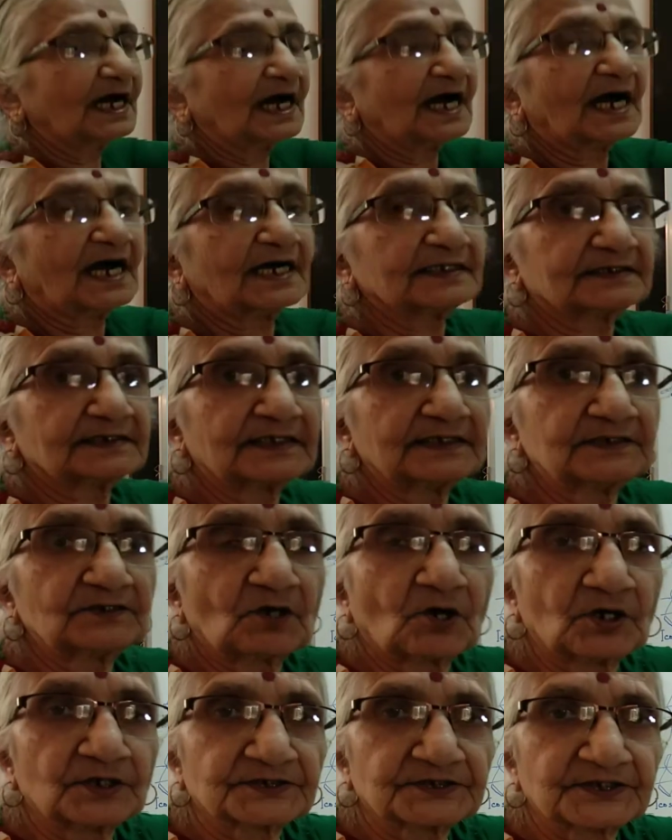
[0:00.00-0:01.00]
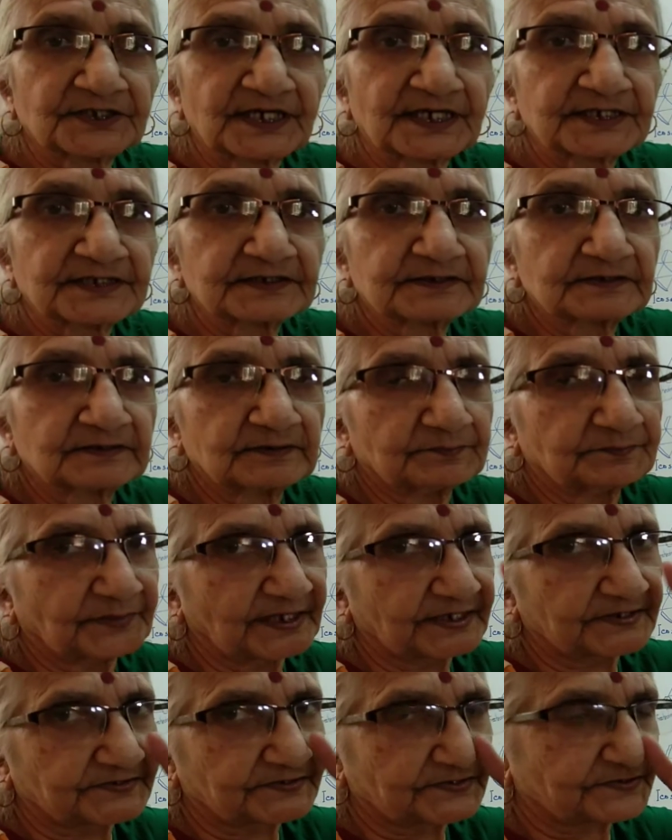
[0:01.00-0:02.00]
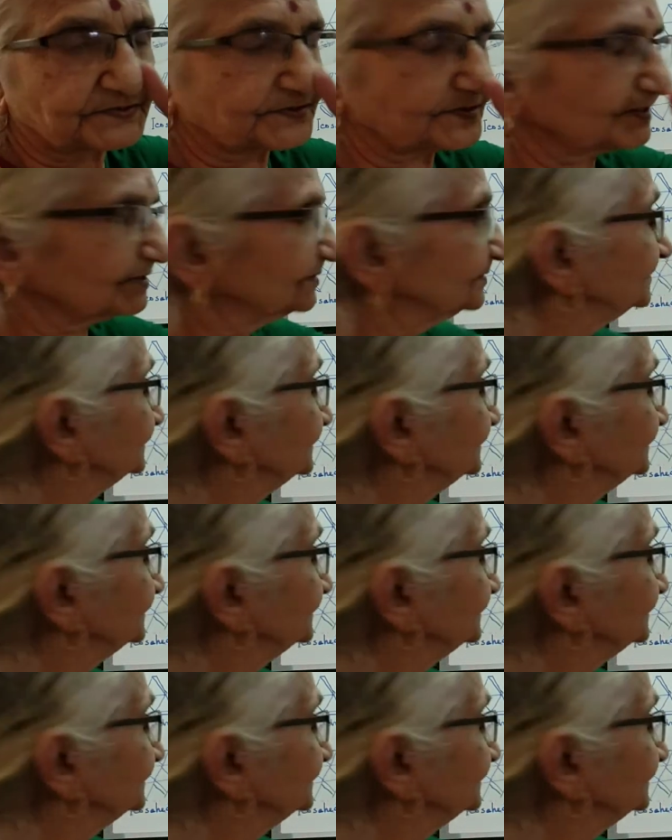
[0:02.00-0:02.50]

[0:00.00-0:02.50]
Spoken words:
are in alternate places.